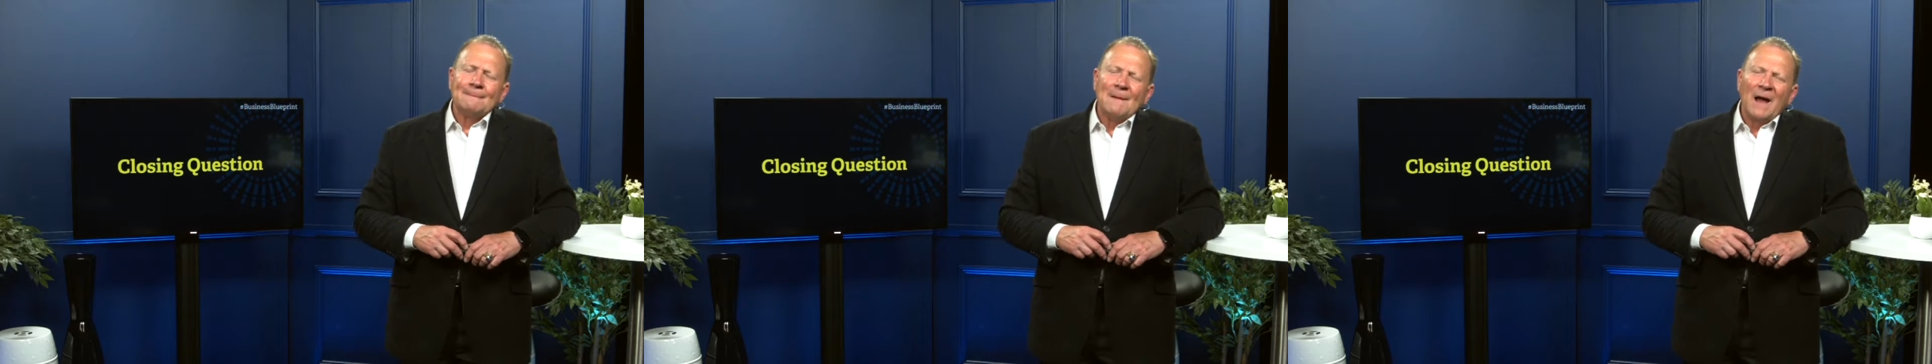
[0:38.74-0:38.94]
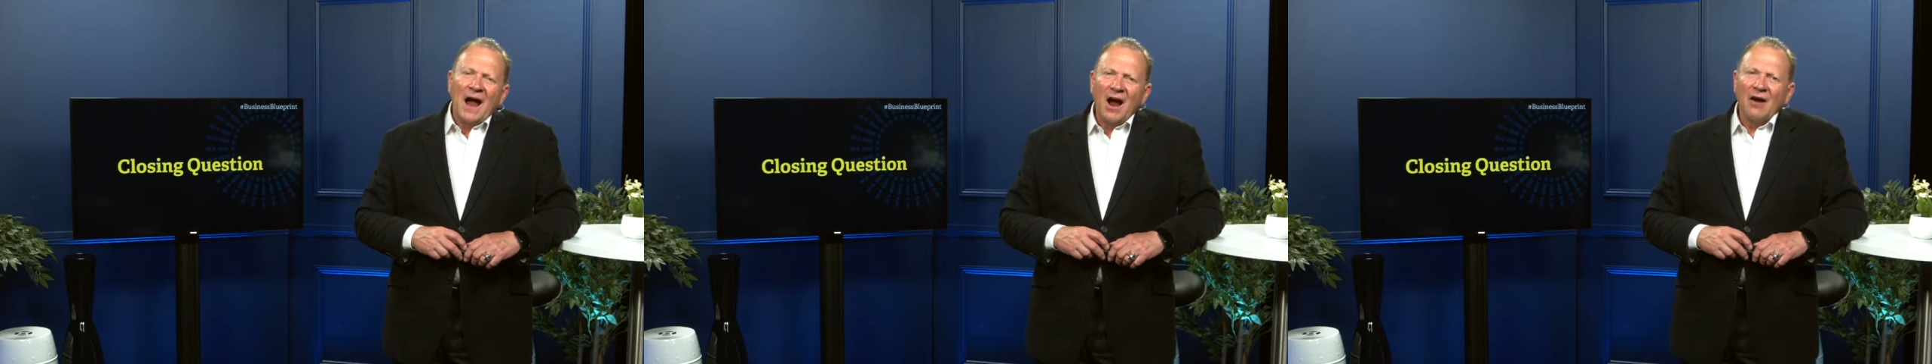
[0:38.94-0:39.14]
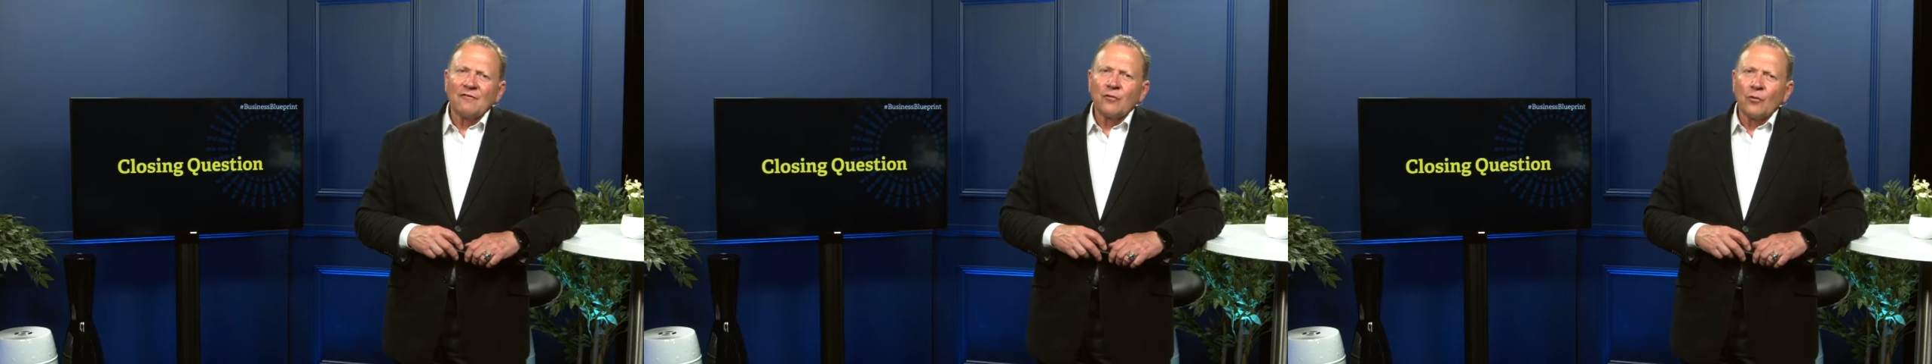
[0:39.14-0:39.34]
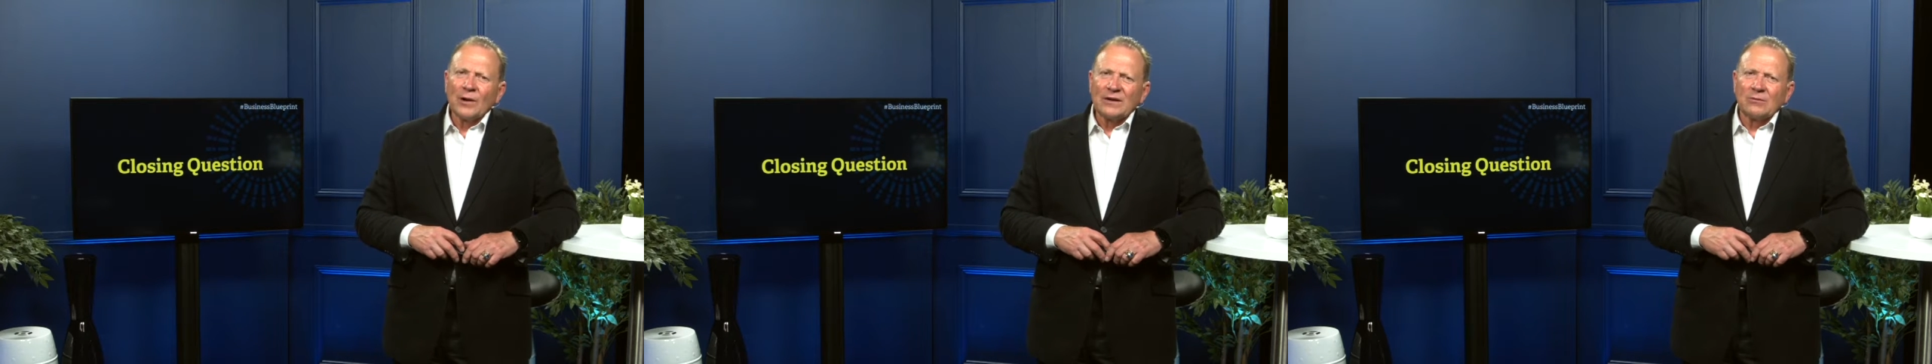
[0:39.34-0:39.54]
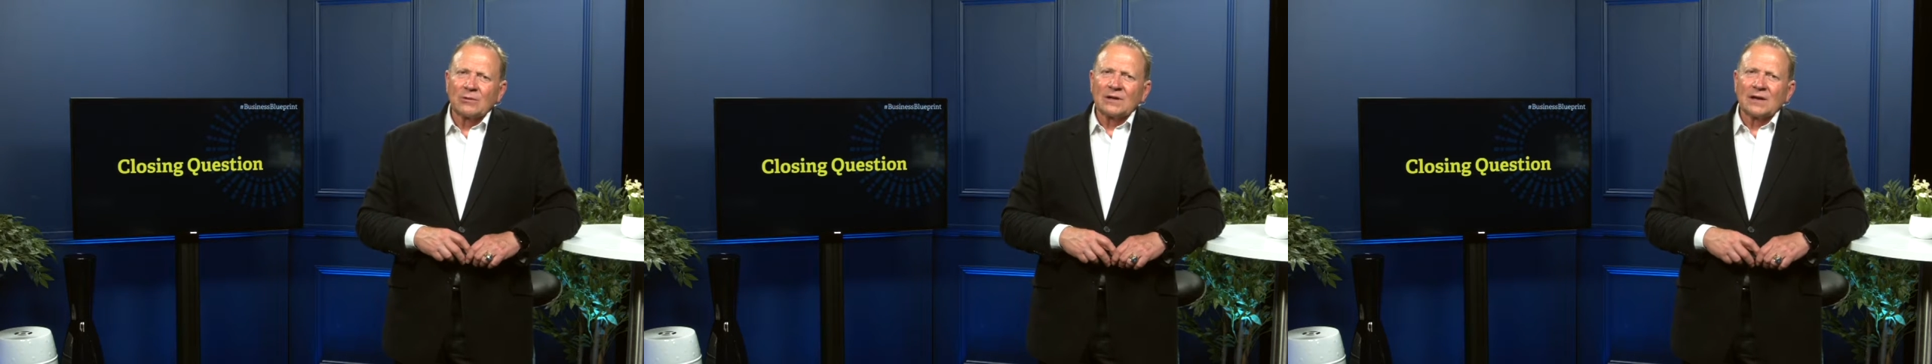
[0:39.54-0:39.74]
How
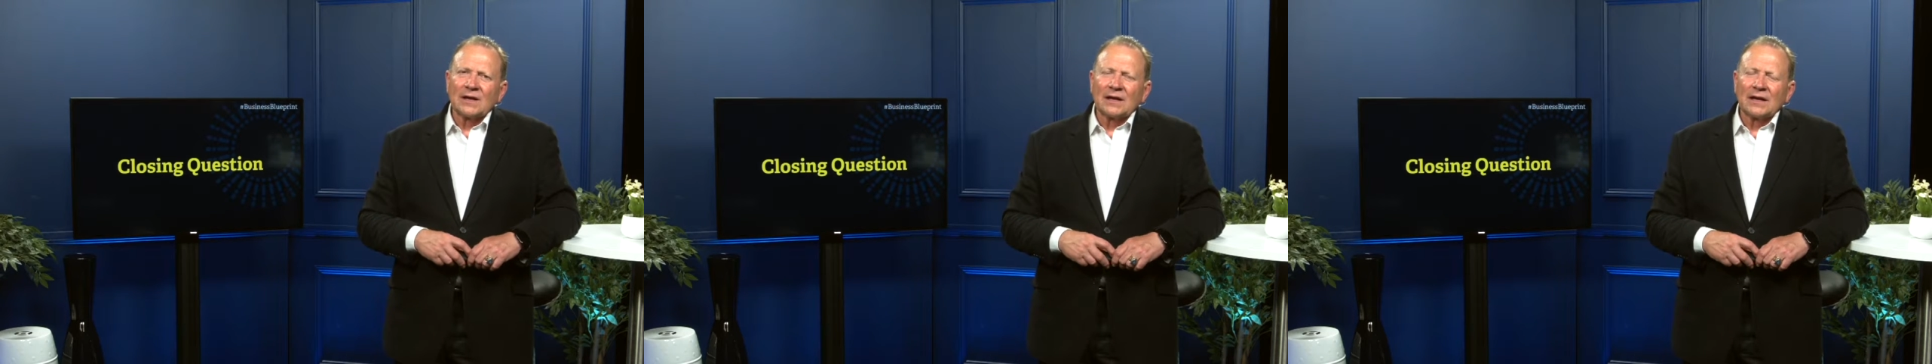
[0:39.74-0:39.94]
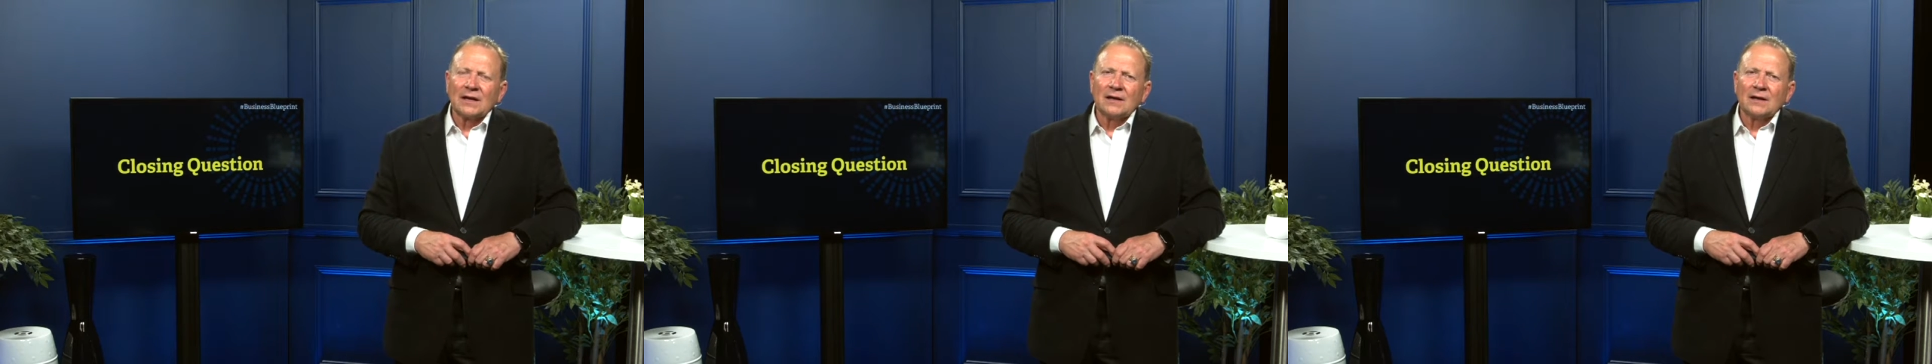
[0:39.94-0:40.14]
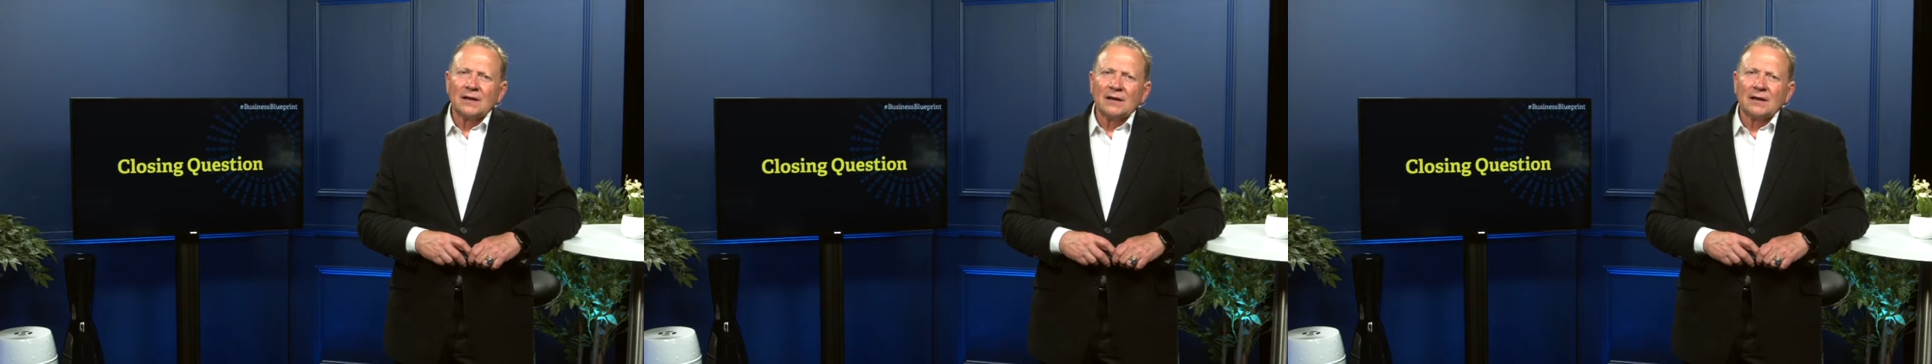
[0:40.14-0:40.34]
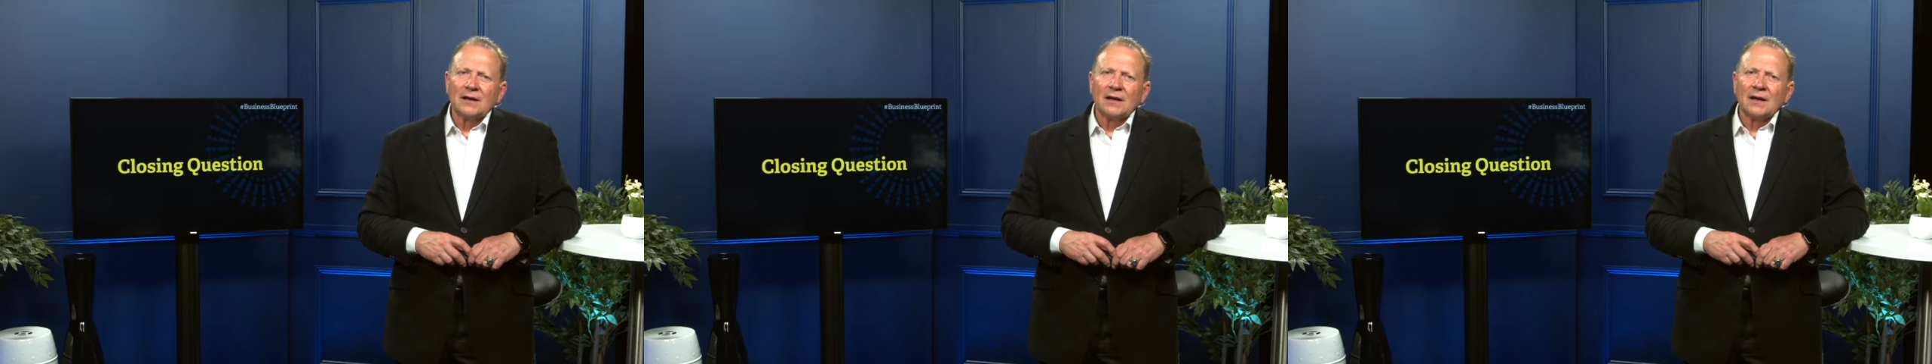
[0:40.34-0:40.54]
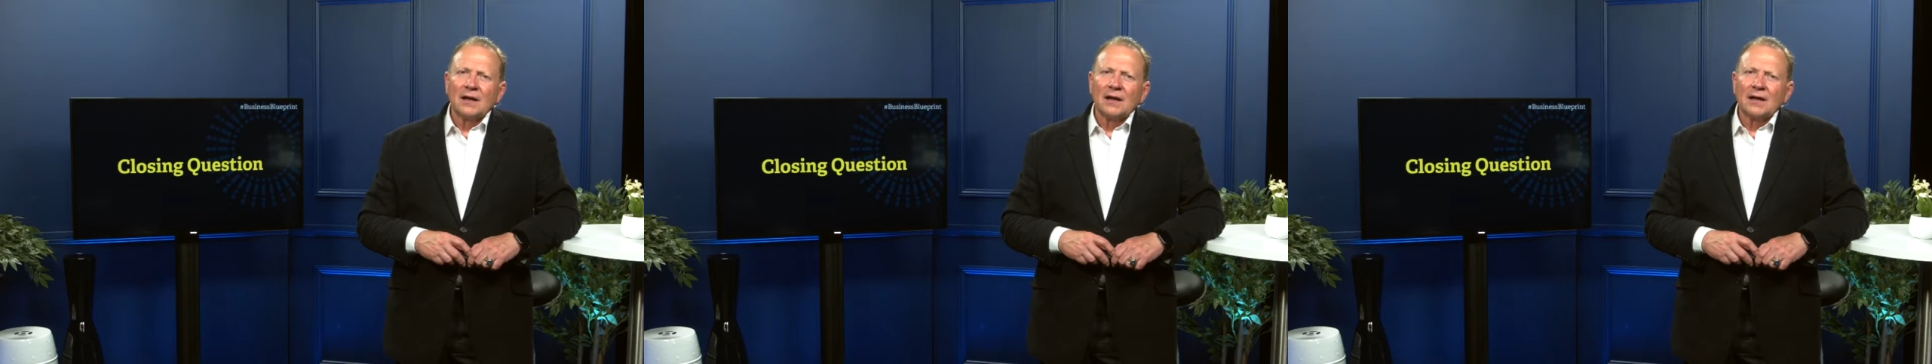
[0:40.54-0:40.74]
frequently
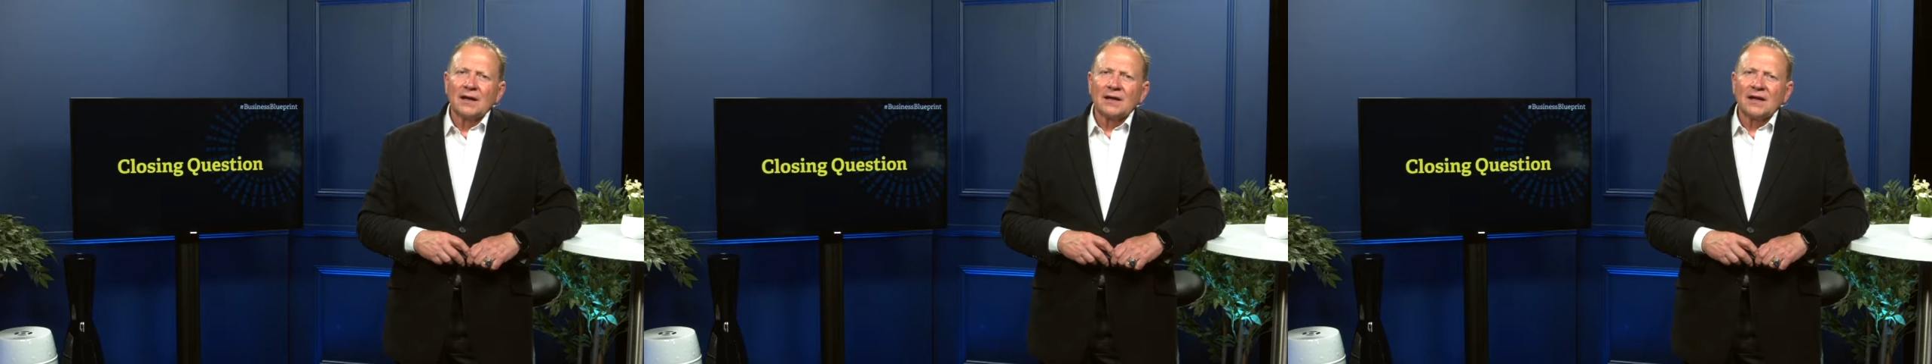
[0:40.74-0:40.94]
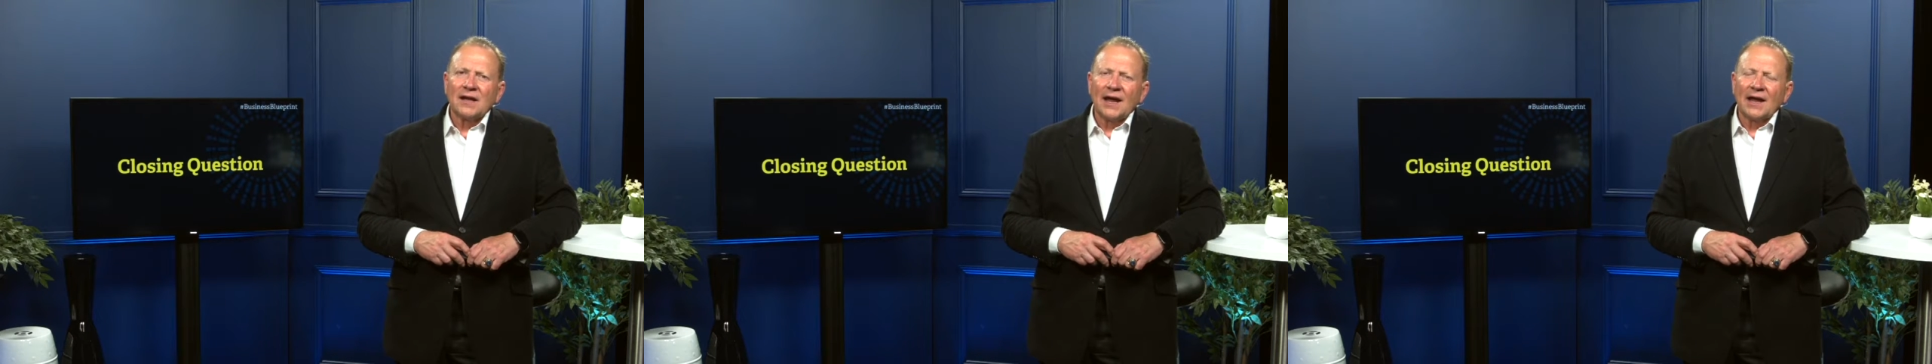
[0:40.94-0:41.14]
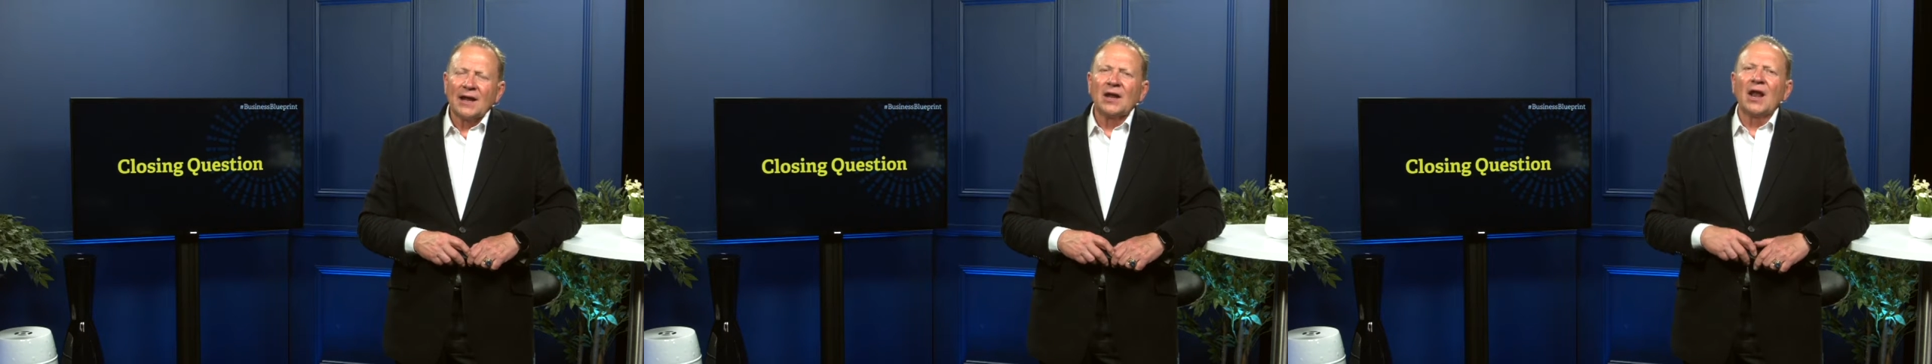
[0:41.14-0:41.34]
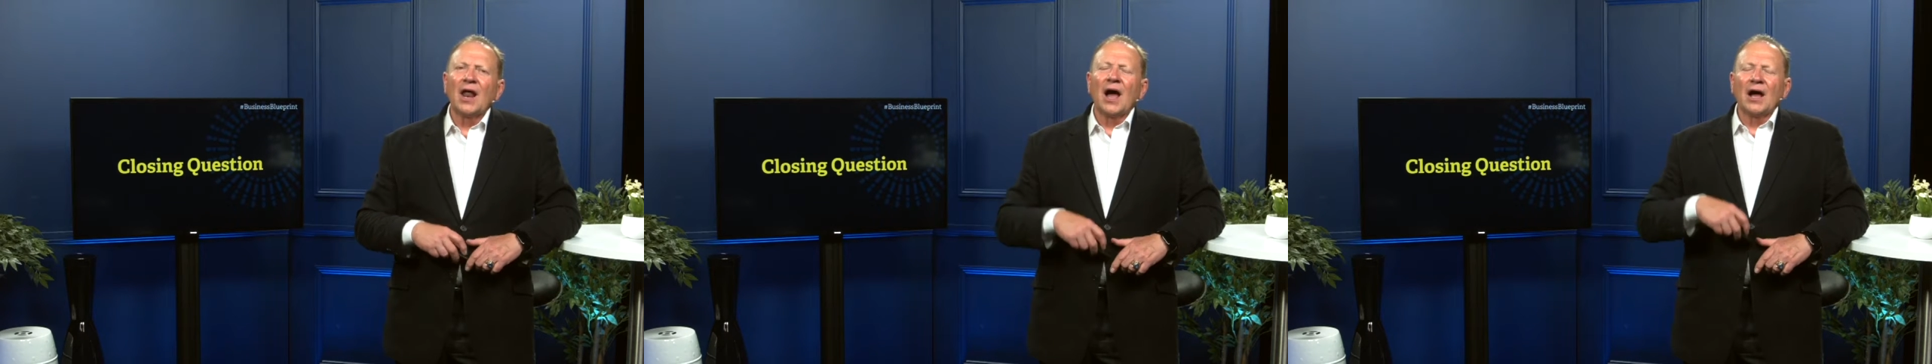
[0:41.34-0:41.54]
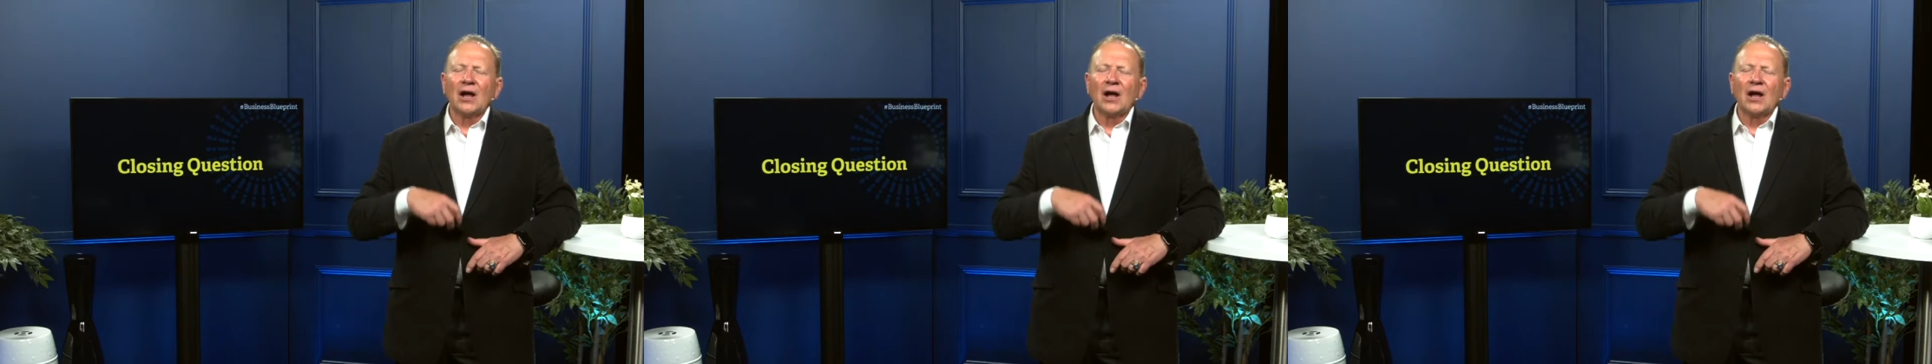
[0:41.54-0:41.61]
can,